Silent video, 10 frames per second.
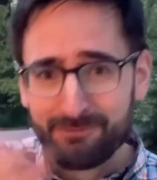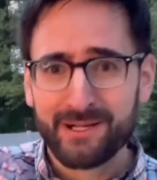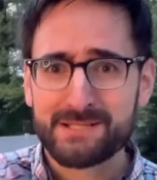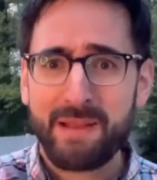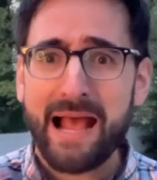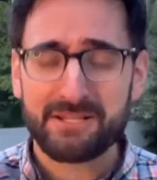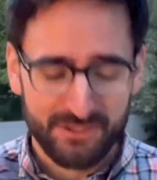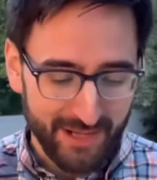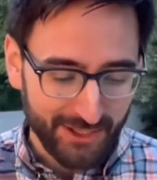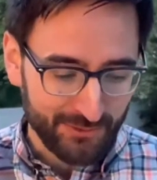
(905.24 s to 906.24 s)
What is
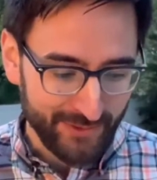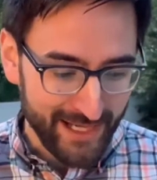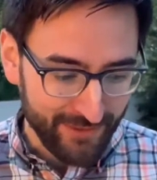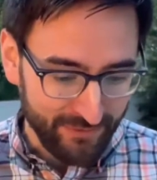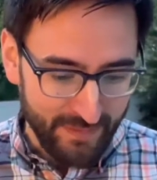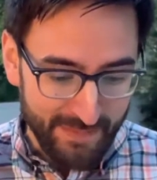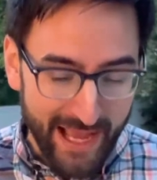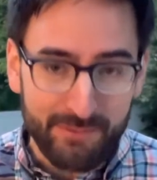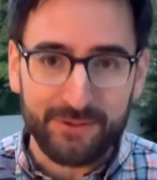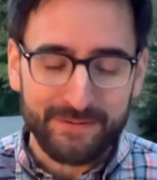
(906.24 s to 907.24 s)
Pastor Michael reading from the
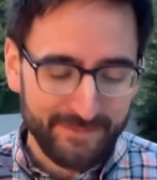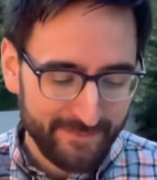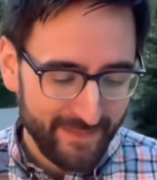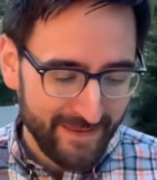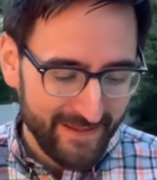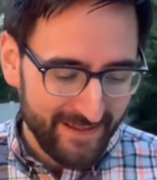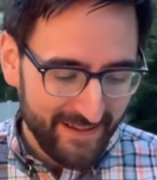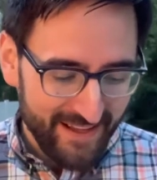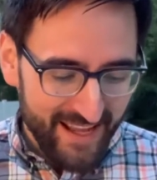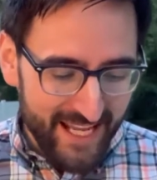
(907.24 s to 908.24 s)
Bible?
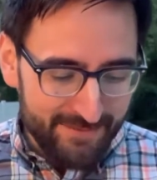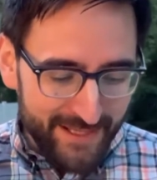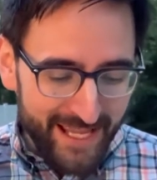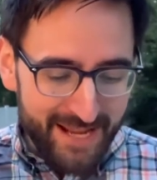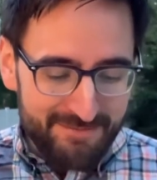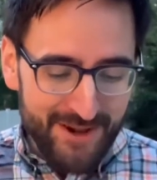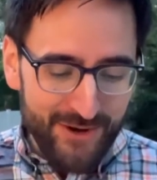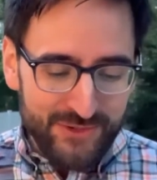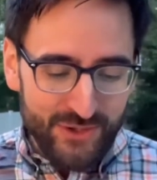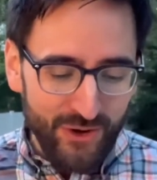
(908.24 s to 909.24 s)
And it became
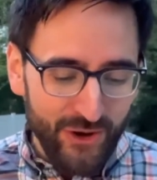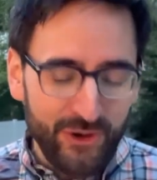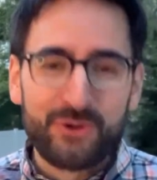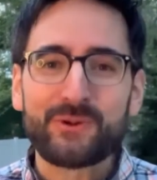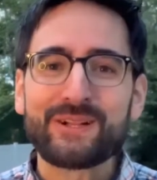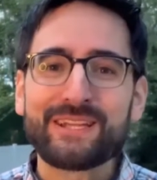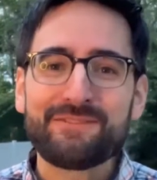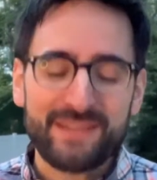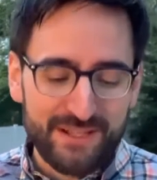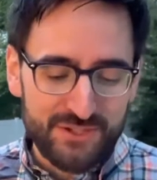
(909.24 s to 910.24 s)
known to all who were
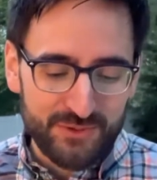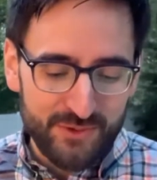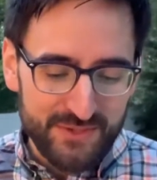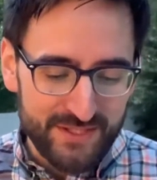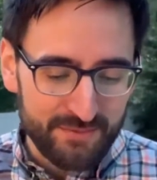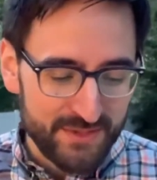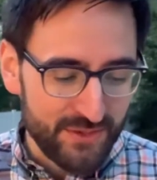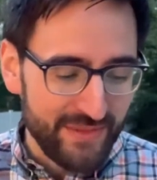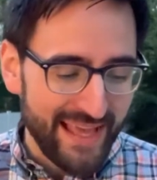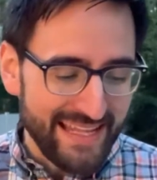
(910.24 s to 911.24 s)
living in Jerusalem,
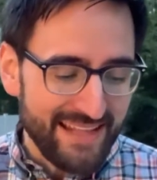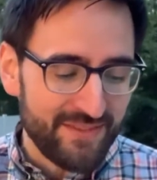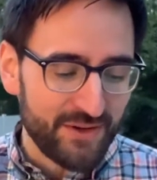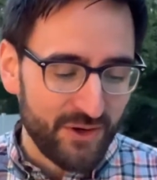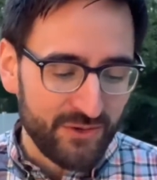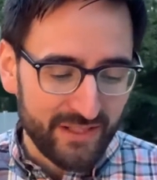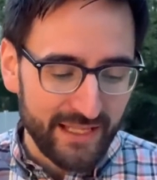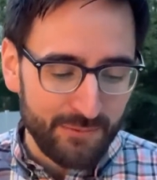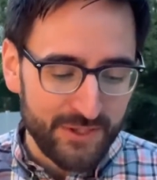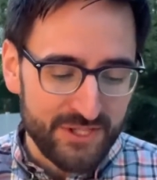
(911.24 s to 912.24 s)
so that in their own
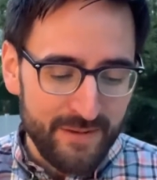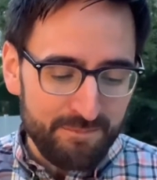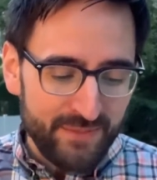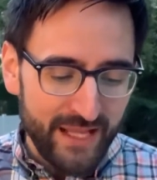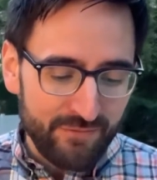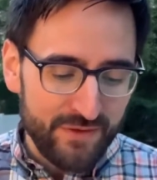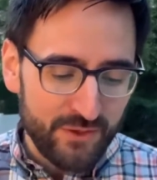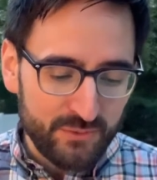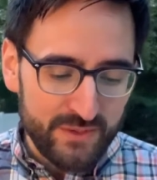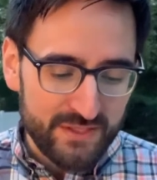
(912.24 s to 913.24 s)
language, that
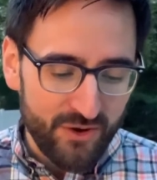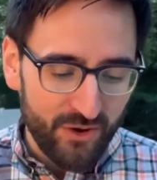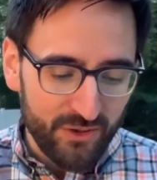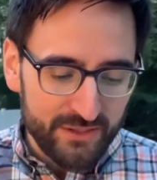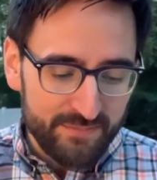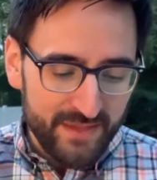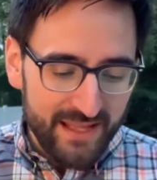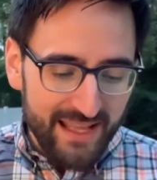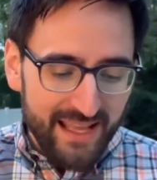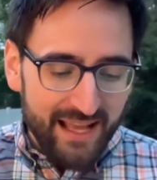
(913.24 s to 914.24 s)
field was called
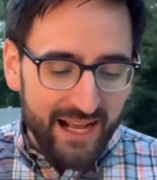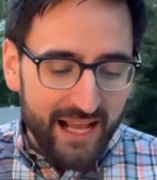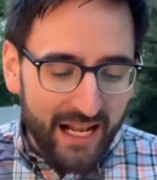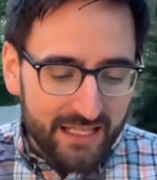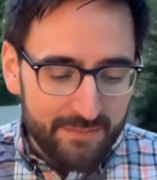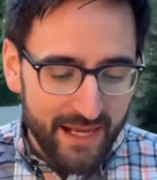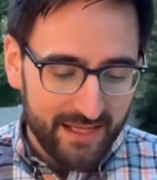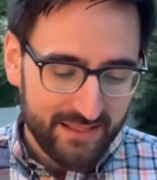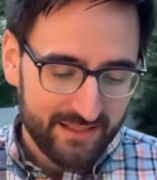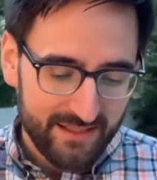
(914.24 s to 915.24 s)

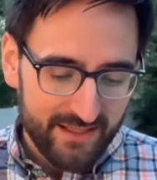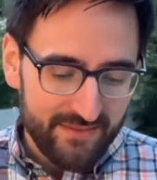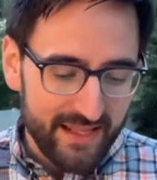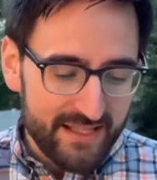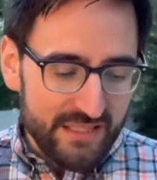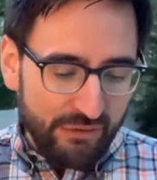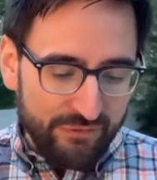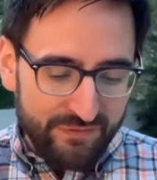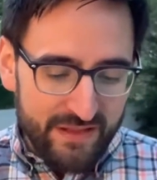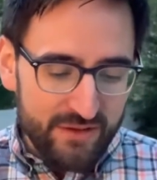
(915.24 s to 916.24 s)
Akeldama, that is,
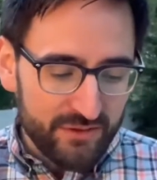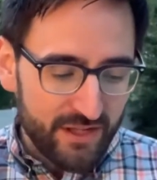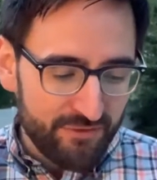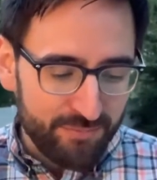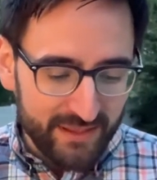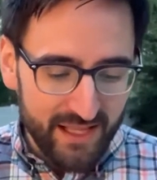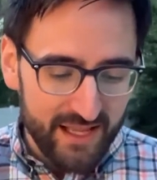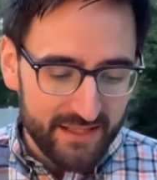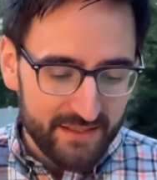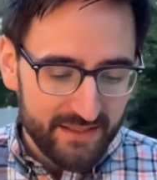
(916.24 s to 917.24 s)
field of
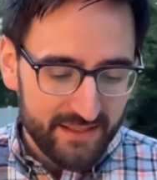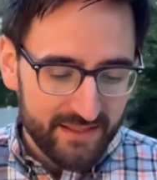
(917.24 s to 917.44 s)
blood.